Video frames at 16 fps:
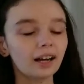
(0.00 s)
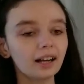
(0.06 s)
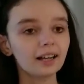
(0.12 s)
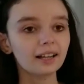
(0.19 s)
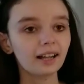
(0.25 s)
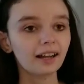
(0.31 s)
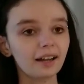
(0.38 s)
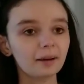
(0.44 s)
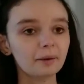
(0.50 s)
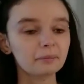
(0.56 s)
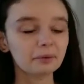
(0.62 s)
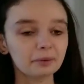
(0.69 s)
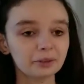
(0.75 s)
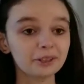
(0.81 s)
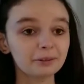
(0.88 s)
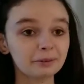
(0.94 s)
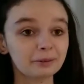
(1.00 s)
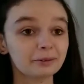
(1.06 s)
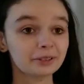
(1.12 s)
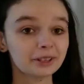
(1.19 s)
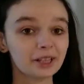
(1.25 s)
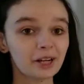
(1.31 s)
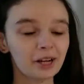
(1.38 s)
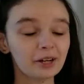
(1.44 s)
I am going to be
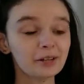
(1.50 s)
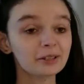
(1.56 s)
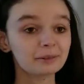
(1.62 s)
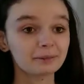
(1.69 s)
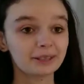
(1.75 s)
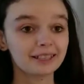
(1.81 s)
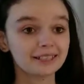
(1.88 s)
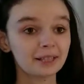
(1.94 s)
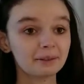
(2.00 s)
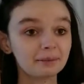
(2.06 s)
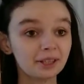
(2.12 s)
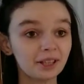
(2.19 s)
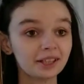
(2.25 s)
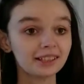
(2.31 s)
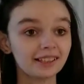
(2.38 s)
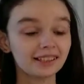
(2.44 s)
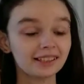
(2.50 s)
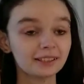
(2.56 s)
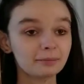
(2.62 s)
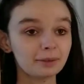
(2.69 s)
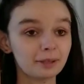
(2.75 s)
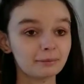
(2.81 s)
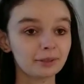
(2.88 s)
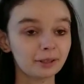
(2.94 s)
really awkward because I'm talking into
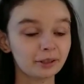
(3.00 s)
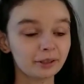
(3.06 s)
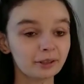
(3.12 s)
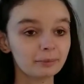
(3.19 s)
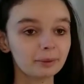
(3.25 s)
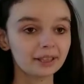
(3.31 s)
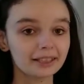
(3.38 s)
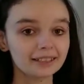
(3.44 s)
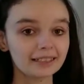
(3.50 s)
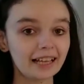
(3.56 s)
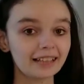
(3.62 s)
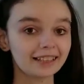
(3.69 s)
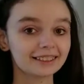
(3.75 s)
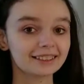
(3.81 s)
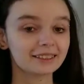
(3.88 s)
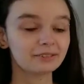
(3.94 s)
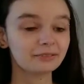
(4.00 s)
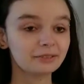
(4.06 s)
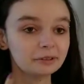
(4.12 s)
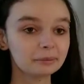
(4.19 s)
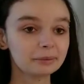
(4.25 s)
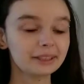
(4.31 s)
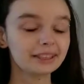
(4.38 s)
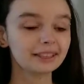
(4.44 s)
my mirror because Alex is
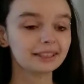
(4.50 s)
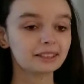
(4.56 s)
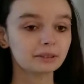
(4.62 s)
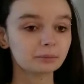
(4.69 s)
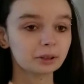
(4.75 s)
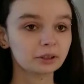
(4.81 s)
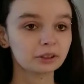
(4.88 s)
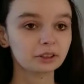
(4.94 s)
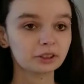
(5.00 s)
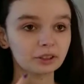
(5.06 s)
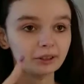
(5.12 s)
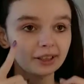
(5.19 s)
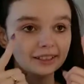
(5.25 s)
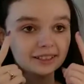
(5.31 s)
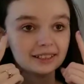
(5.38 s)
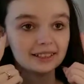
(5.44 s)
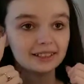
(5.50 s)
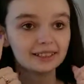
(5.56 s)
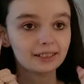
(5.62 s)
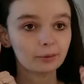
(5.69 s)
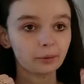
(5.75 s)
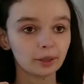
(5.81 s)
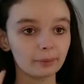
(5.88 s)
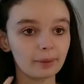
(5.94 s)
filming into the mirror so you guys can
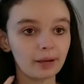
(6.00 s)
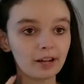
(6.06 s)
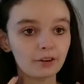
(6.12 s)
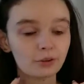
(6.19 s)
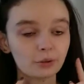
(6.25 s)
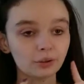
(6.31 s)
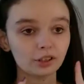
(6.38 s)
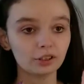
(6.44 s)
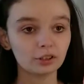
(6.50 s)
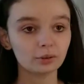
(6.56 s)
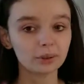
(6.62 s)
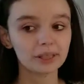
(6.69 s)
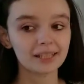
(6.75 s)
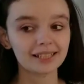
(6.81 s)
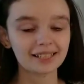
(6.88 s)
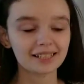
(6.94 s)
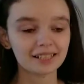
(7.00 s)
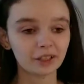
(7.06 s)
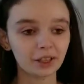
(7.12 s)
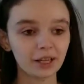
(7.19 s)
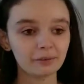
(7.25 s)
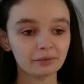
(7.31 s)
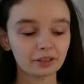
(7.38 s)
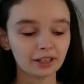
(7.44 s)
see what I'm actually doing and still
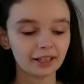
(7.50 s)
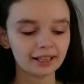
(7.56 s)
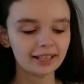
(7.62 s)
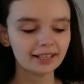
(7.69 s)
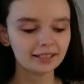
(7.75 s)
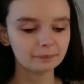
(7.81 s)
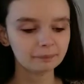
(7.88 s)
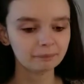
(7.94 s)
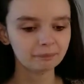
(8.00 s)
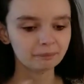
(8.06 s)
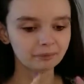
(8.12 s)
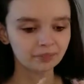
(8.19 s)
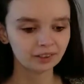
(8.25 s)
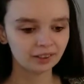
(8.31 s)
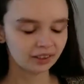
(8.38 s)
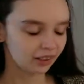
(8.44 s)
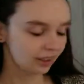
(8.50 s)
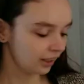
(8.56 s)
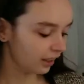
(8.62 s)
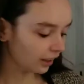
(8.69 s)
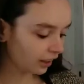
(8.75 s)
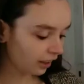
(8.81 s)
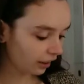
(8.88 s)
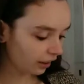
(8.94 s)
have light.
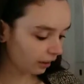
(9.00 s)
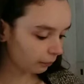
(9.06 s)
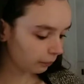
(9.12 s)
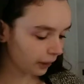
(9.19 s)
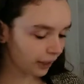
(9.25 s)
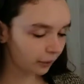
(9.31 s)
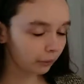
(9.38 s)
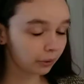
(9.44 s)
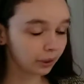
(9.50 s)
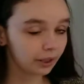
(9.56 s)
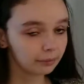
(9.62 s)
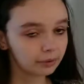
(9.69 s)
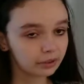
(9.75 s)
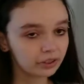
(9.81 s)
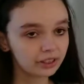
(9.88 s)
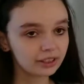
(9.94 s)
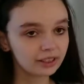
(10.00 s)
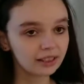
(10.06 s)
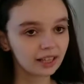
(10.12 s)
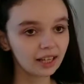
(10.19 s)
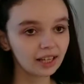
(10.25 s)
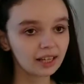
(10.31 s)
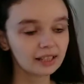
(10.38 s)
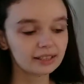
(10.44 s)
But what I'm doing
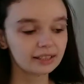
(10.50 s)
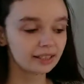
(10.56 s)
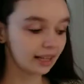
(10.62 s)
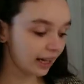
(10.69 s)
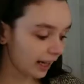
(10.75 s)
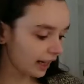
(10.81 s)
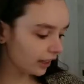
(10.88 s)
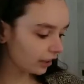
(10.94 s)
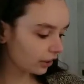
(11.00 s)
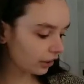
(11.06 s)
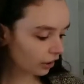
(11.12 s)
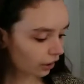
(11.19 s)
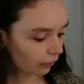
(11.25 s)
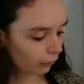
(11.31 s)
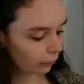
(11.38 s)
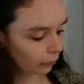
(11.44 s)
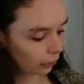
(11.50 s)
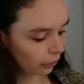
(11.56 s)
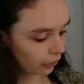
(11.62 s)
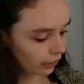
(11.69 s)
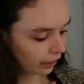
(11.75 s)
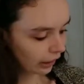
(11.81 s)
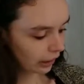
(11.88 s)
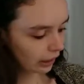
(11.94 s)
today is an eye look for
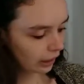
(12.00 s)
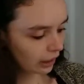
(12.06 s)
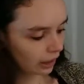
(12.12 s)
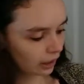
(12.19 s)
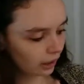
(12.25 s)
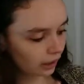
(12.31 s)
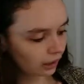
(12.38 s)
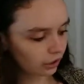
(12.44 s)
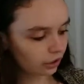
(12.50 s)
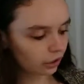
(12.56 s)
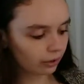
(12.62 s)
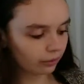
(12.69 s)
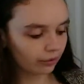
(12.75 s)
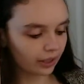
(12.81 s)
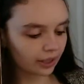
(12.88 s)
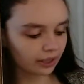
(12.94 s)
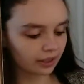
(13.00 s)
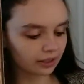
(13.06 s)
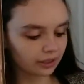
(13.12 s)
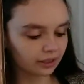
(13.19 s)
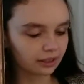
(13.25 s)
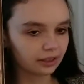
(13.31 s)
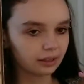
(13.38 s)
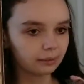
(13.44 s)
the Too
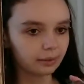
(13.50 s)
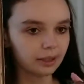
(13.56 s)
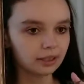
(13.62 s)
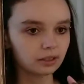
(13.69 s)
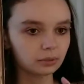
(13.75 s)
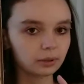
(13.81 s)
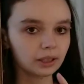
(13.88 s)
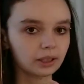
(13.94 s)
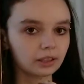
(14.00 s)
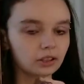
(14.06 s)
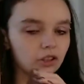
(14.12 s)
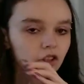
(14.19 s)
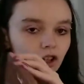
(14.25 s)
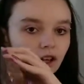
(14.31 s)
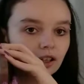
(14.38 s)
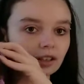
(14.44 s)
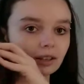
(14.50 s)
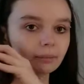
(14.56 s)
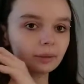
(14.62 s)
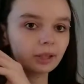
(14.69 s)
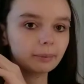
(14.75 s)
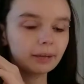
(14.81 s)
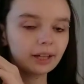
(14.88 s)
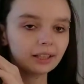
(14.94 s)
Faced Semi Sweet Chocolate
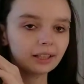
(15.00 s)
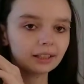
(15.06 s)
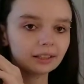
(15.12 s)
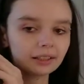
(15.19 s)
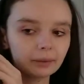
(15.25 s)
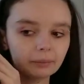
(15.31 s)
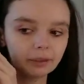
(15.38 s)
Bar Palette. I'm